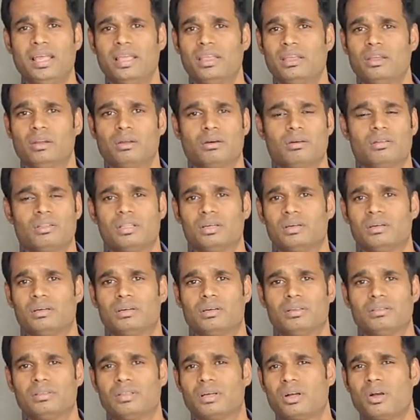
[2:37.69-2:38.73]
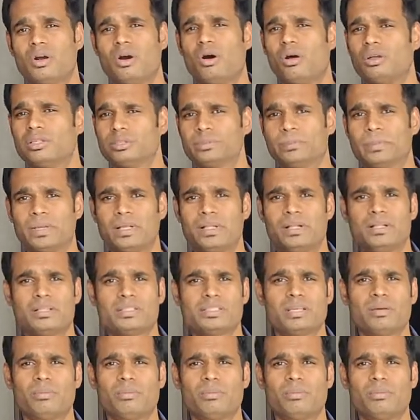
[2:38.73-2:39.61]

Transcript: the gospels,